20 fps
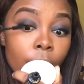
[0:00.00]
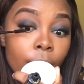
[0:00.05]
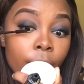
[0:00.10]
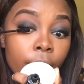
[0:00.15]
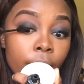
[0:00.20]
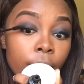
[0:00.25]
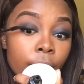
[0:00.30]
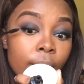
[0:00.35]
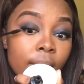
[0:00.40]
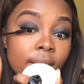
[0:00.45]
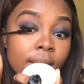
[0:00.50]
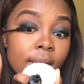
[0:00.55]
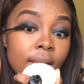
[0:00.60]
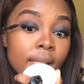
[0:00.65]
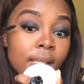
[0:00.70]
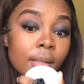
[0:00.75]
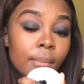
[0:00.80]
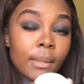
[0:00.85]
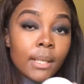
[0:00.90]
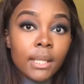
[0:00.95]
But what's
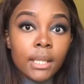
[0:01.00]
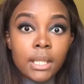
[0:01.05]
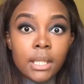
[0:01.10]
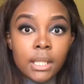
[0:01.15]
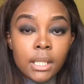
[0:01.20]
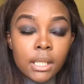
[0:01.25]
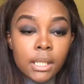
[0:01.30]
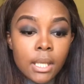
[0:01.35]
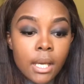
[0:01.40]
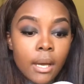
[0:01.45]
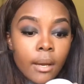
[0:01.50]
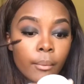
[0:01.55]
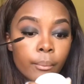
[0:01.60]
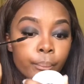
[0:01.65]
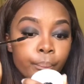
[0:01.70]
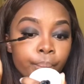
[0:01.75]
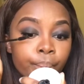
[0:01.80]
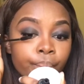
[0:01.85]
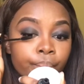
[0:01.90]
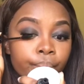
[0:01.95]
nice about this
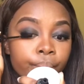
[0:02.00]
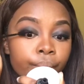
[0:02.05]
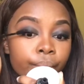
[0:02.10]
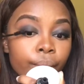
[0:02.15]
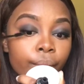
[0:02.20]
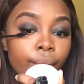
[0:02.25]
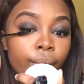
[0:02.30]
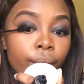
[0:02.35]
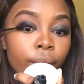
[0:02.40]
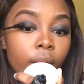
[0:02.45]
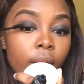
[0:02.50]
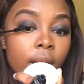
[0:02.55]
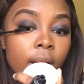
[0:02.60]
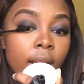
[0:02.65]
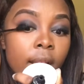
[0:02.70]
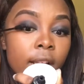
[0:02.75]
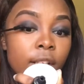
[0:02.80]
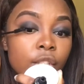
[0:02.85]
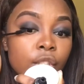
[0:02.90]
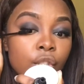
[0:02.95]

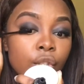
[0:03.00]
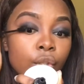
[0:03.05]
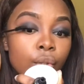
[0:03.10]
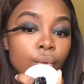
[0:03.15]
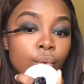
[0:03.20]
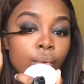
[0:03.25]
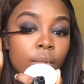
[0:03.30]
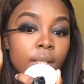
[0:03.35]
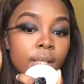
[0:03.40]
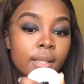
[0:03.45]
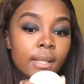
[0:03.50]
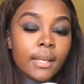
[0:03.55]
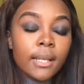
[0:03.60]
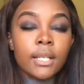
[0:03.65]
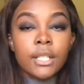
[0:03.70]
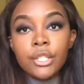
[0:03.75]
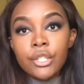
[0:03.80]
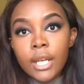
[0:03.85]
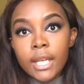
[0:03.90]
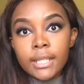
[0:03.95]
lash glue is that
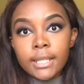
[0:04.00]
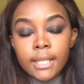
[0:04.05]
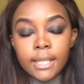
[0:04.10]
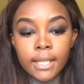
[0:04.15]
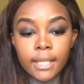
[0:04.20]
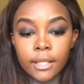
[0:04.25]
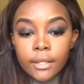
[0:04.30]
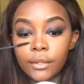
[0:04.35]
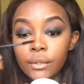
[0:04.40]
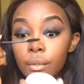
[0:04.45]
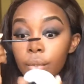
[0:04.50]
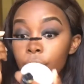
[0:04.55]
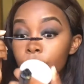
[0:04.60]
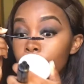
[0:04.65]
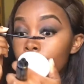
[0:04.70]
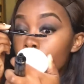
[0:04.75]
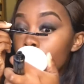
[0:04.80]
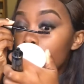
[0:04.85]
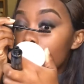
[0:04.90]
it dries clear, so